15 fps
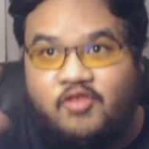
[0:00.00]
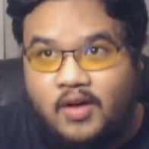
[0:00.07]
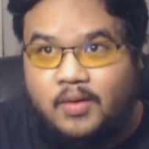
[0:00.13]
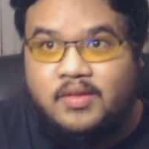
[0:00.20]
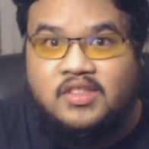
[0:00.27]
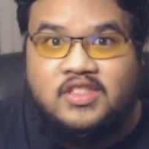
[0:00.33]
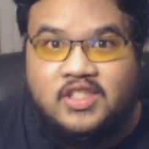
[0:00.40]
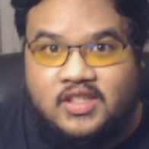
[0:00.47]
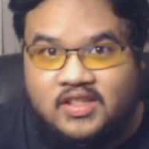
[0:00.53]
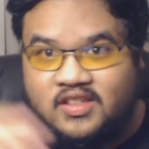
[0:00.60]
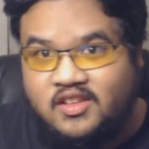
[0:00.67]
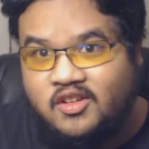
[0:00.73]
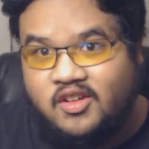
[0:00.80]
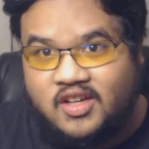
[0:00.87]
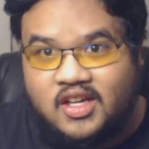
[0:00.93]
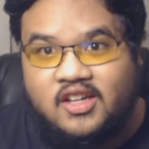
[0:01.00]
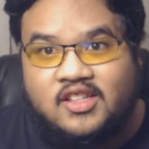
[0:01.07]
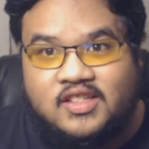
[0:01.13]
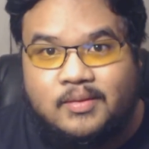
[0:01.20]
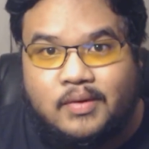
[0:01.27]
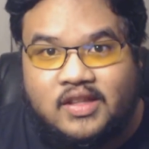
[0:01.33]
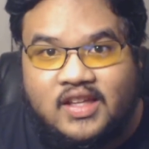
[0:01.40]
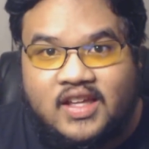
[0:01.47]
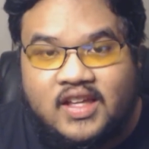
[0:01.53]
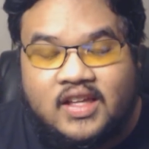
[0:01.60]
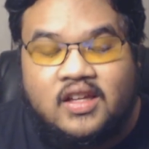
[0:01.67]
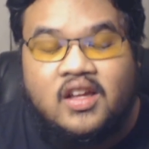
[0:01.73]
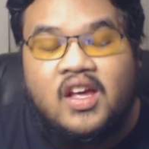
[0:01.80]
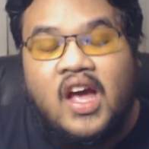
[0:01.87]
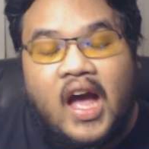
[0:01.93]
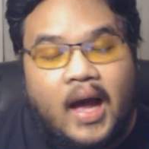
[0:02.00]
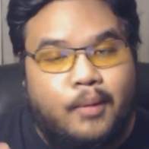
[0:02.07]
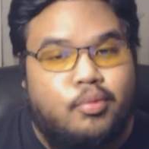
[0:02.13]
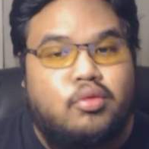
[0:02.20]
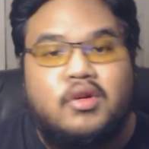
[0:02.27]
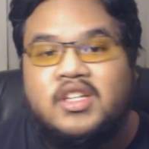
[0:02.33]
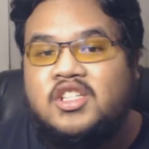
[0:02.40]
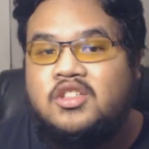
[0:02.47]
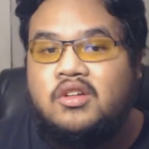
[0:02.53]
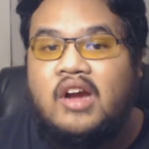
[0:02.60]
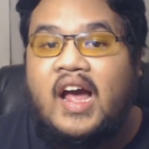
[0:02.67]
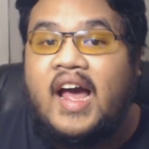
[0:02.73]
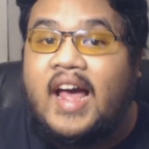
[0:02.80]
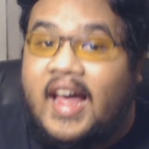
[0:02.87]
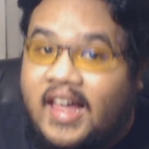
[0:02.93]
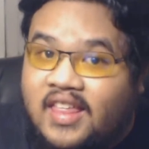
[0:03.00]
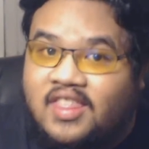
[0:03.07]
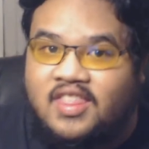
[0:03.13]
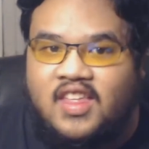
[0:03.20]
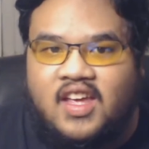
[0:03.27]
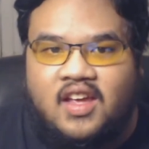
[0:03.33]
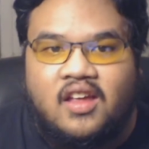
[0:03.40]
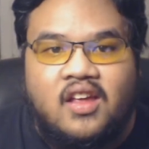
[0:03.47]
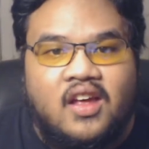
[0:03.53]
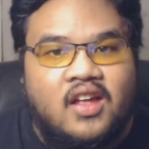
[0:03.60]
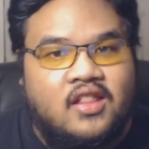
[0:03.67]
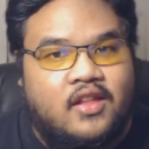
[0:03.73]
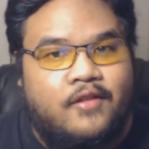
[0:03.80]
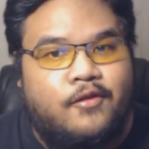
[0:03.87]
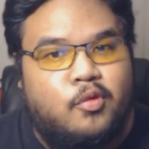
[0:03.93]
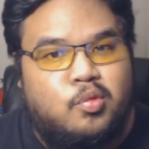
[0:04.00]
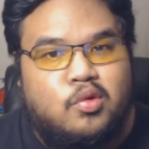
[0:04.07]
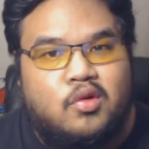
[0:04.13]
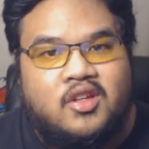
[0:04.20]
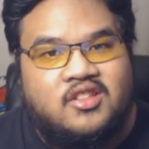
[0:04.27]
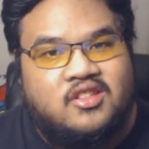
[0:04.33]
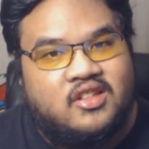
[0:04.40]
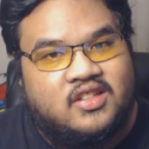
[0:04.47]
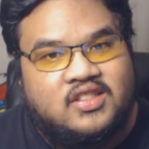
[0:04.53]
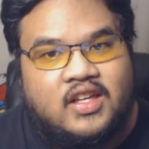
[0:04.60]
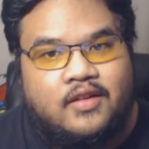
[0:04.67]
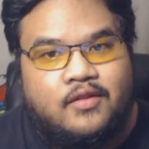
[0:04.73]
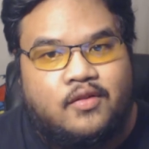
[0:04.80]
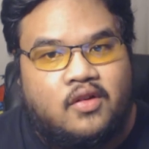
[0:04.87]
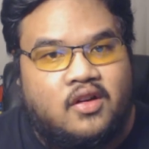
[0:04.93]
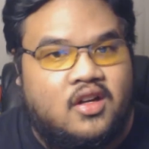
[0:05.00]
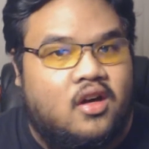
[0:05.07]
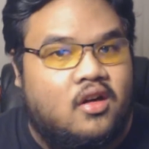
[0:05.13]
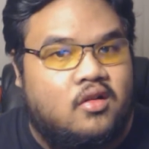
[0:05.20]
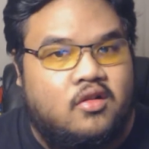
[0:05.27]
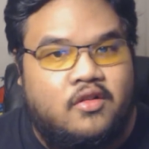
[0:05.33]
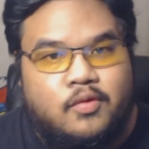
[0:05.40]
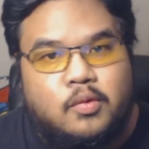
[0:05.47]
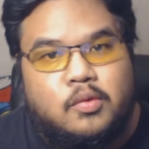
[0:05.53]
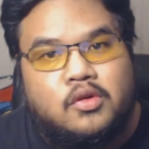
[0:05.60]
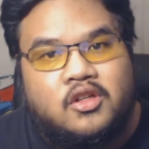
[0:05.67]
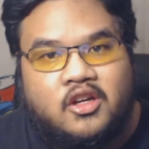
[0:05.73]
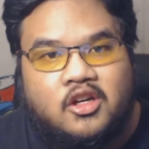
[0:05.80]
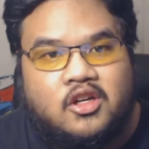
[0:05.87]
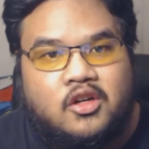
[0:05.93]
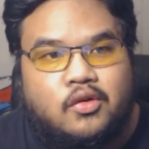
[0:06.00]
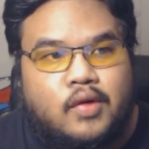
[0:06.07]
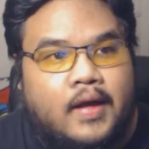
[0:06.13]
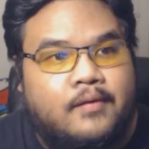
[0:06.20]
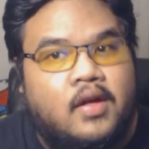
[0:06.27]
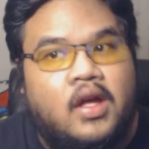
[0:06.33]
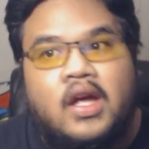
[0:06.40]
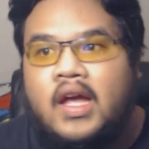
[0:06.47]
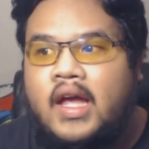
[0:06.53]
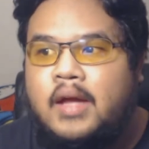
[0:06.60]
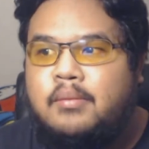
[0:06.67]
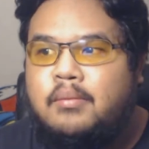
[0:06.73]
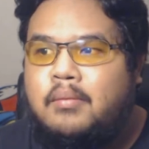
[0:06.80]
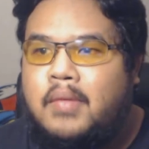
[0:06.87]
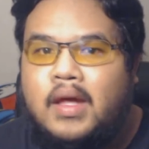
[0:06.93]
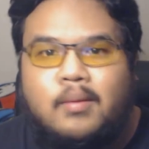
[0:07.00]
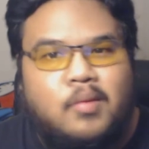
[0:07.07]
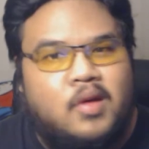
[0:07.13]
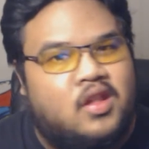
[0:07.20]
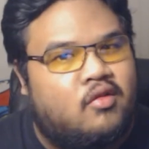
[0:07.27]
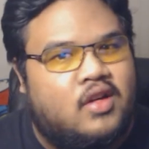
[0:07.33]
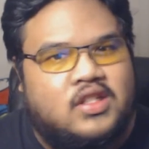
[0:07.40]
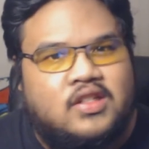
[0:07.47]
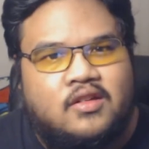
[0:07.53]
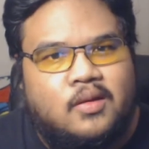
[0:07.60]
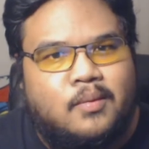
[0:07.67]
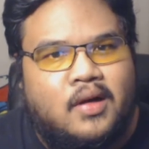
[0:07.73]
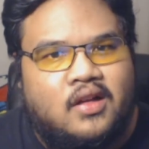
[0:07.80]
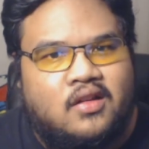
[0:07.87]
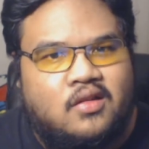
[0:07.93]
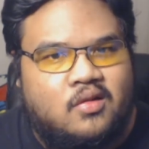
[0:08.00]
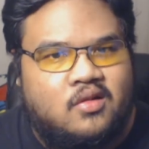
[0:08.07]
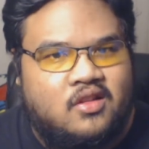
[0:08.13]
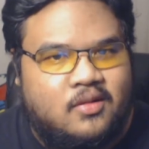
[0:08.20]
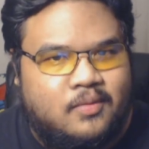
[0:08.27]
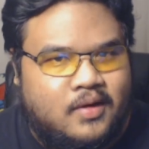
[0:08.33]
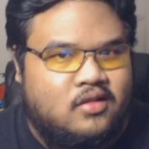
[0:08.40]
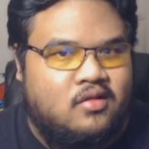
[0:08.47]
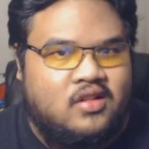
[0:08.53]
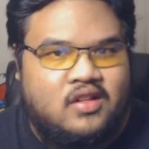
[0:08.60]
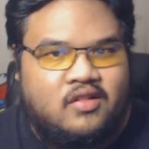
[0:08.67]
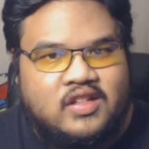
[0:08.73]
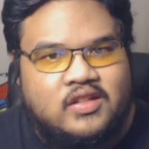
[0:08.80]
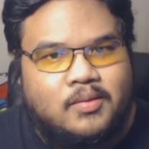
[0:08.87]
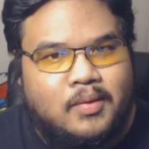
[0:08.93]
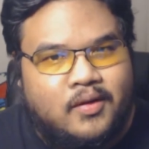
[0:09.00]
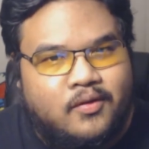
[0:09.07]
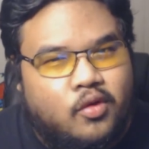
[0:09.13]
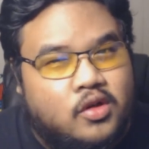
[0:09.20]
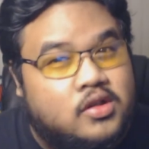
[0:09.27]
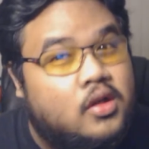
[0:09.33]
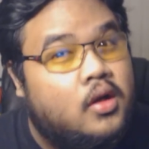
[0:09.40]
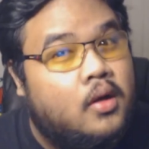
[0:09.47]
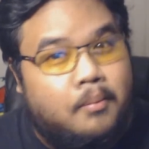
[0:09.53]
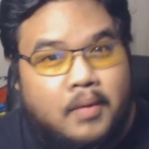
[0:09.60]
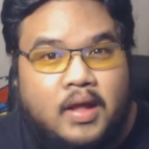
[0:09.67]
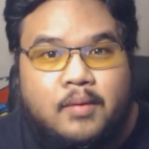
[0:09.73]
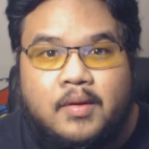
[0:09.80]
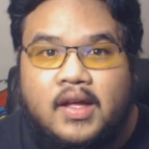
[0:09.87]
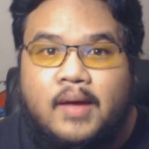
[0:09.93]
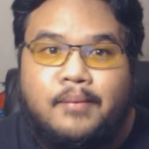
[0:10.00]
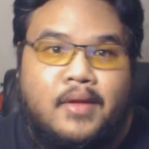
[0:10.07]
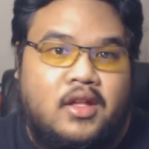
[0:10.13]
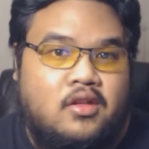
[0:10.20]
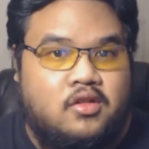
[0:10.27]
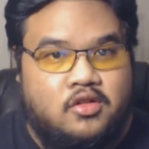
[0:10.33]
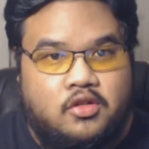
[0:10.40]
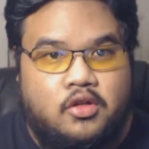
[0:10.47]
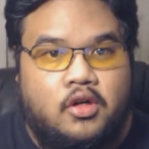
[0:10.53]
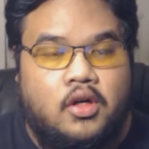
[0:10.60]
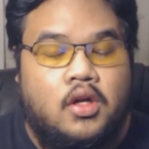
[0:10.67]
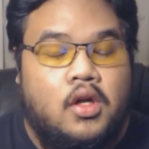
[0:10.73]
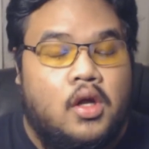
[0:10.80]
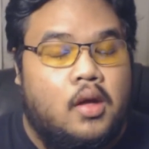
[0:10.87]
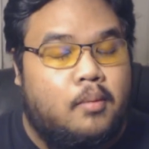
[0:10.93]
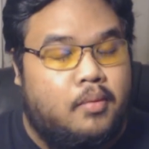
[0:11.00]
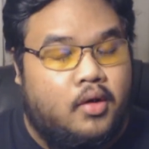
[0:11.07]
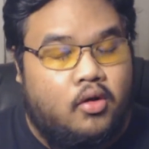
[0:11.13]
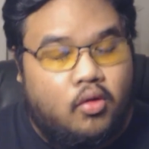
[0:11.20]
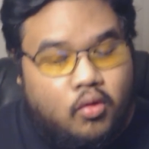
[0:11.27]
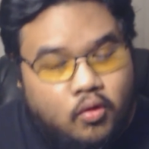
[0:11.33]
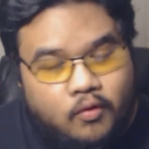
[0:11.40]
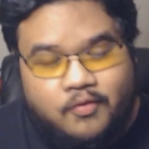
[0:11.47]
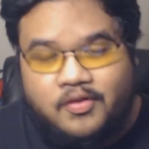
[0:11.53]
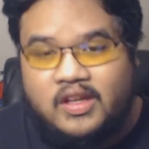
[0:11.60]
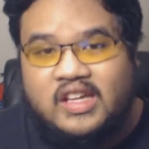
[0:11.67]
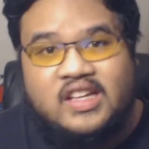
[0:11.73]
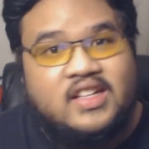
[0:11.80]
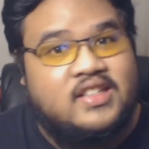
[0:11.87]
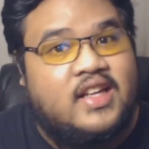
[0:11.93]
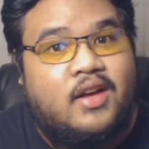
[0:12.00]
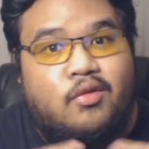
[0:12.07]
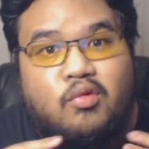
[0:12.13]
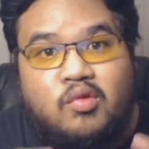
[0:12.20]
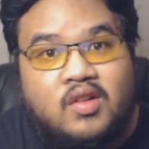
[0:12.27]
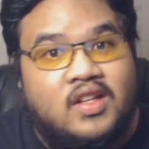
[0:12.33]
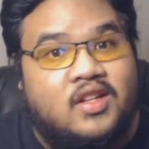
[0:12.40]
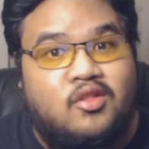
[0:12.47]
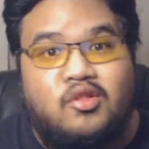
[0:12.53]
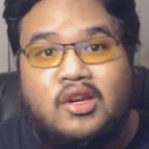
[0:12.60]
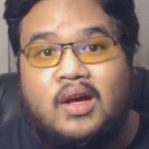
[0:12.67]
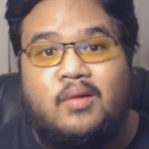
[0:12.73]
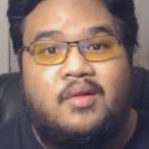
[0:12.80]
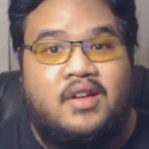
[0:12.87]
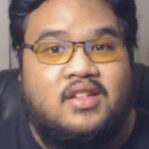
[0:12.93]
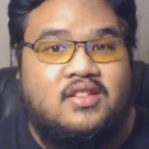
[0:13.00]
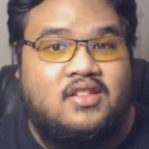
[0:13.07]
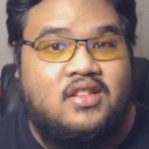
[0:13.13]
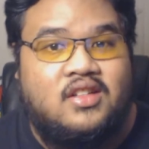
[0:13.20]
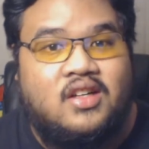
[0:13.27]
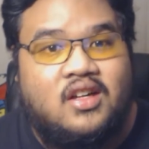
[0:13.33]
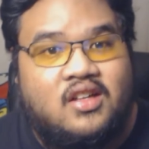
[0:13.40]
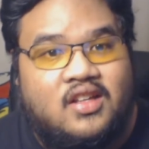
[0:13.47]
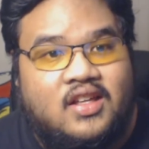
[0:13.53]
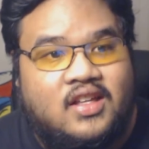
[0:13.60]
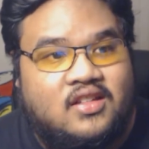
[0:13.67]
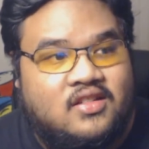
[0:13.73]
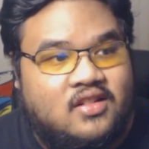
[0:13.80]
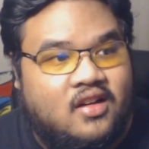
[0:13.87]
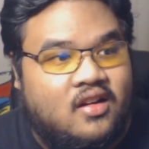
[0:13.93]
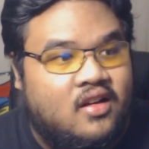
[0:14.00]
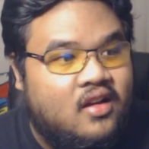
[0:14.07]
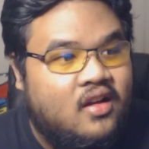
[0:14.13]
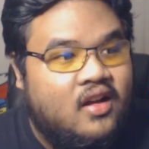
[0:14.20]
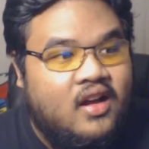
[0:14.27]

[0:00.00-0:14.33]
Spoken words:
Akagi's about to get hit, I think that Fubuki's going to save her. Kongo and Fubuki are going to arrive, and maybe the rest of Yamato and the rest of the main force, maybe, I'm not too sure, but hopefully, because I really do not want to see Akagi get sunk.